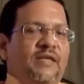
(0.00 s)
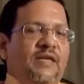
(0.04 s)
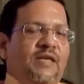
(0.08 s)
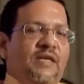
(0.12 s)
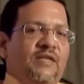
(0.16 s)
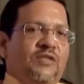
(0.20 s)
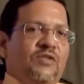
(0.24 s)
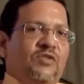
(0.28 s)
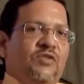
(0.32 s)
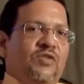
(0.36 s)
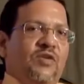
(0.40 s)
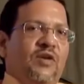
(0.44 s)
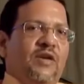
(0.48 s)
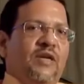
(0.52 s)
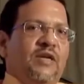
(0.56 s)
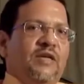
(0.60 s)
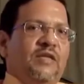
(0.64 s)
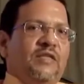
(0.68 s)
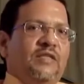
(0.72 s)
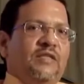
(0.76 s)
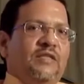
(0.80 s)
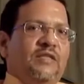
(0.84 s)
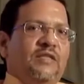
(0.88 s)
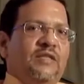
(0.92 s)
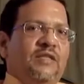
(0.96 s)

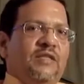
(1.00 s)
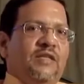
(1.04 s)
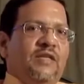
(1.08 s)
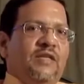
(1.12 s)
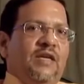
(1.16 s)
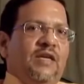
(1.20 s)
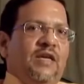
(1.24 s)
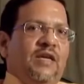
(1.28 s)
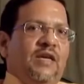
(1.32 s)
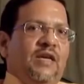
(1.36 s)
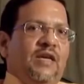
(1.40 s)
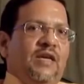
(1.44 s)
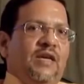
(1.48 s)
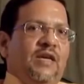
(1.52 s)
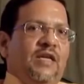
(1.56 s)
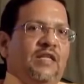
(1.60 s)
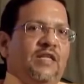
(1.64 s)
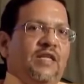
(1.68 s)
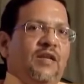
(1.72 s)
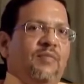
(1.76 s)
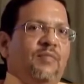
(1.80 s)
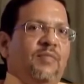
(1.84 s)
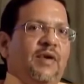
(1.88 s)
asteroids and other